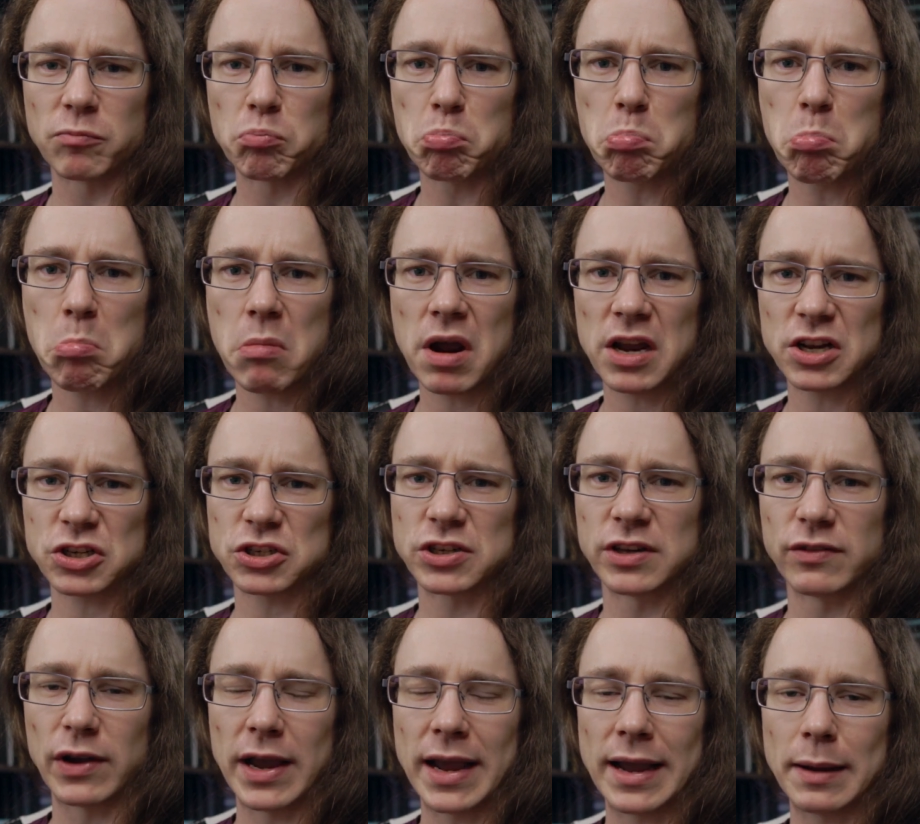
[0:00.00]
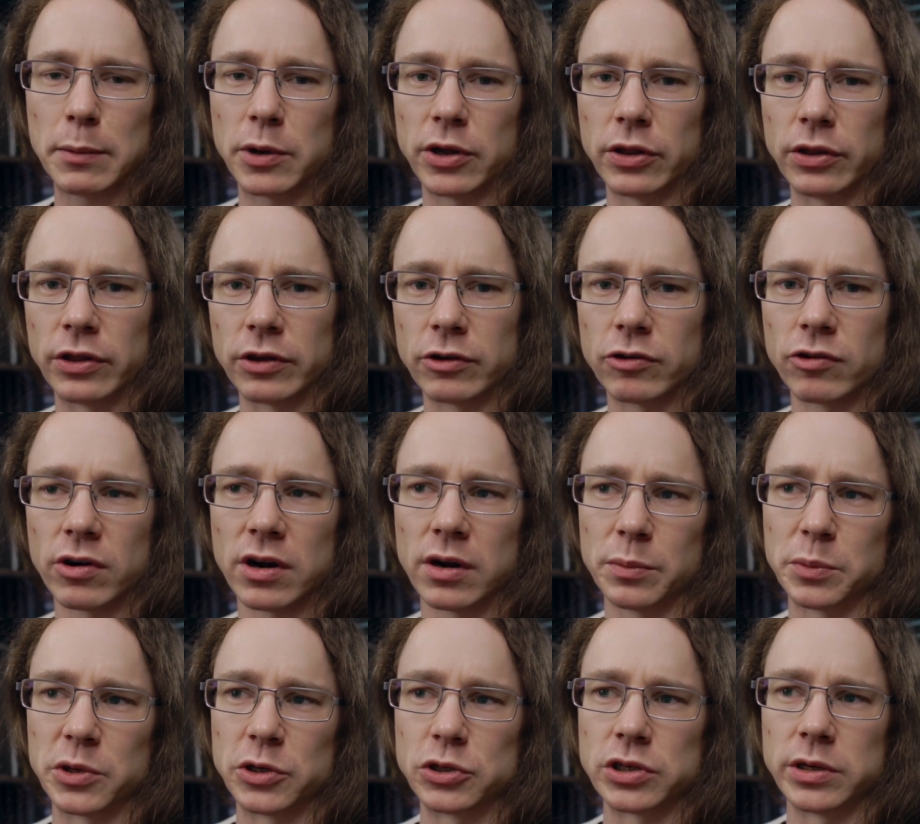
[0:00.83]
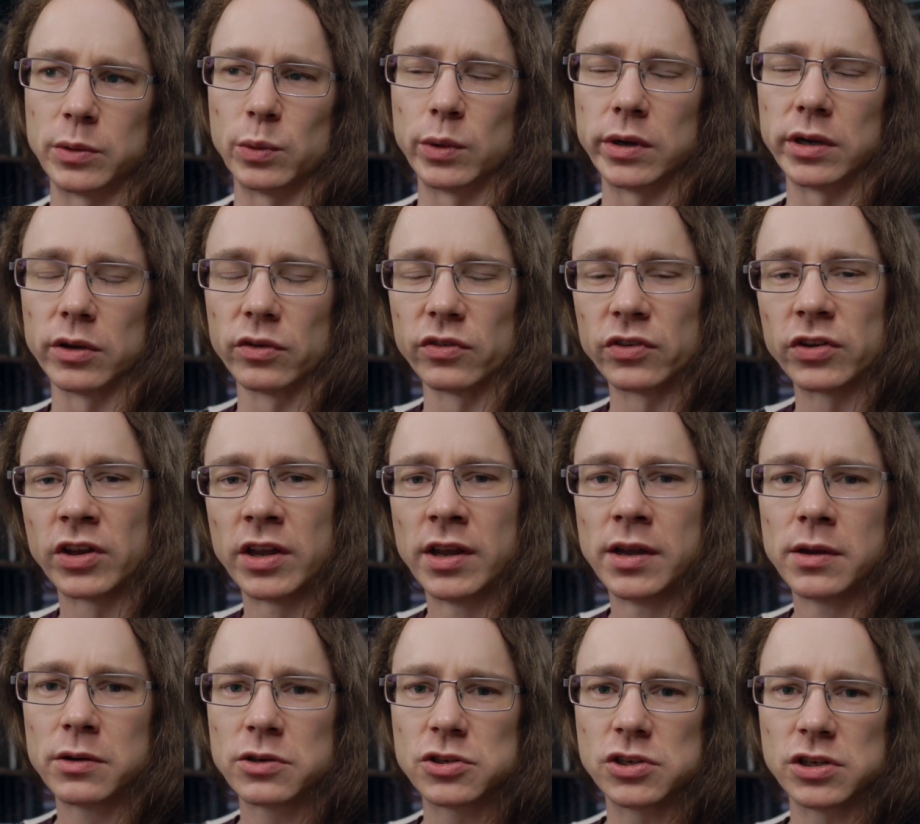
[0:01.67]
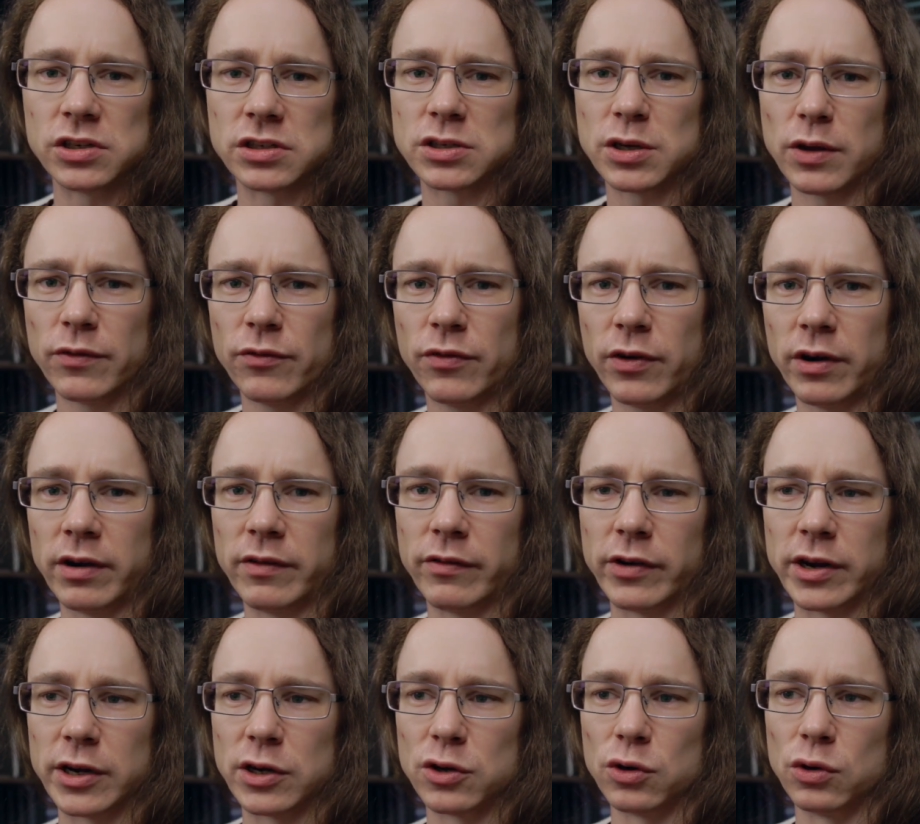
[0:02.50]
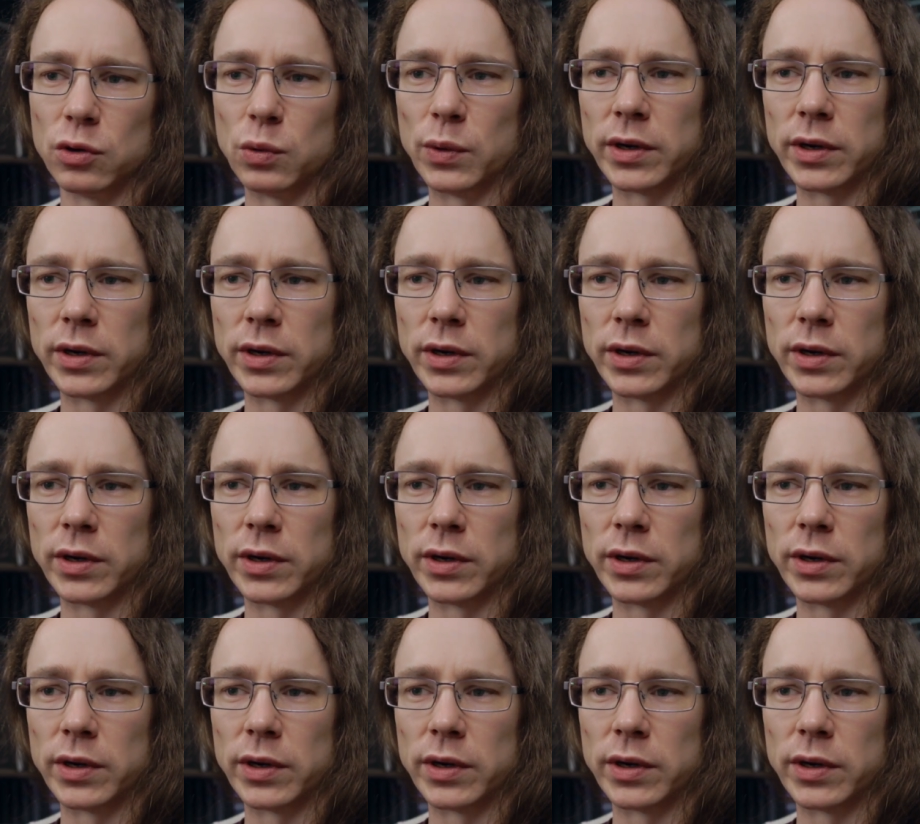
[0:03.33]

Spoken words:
massive hammer that Graham usually wields, which is very, very cool.